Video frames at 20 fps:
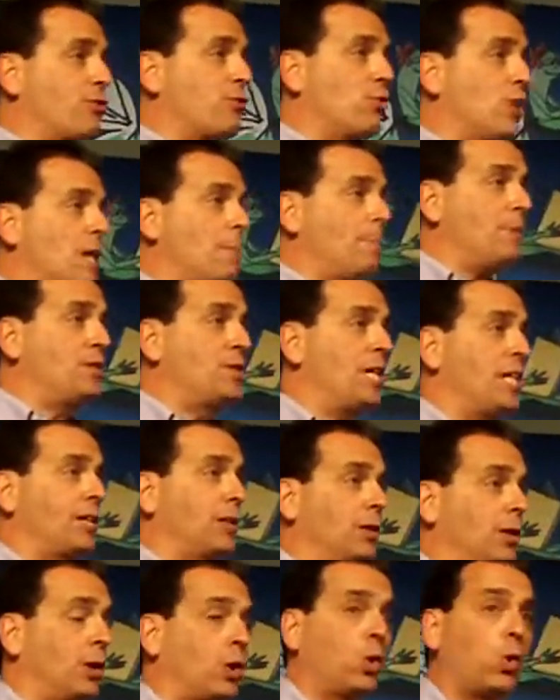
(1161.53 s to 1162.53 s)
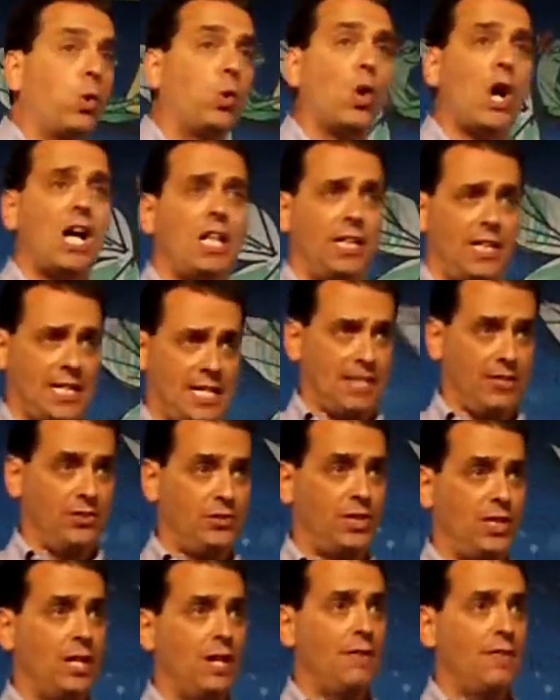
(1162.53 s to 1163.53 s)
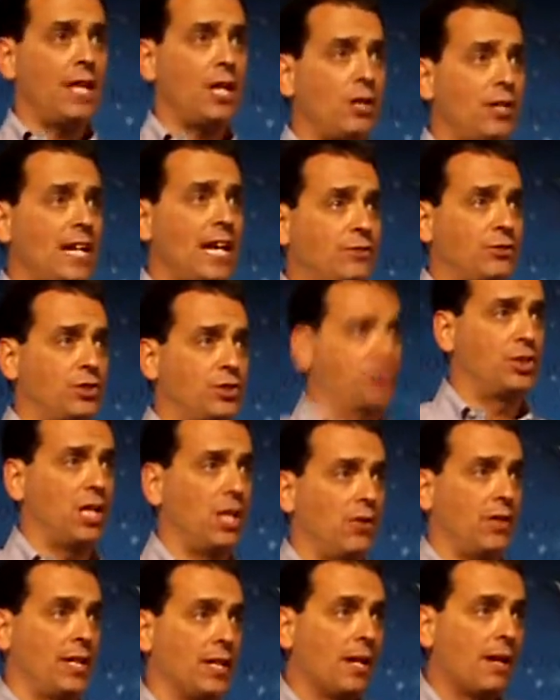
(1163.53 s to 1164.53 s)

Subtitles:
3 particular qualities that are necessary.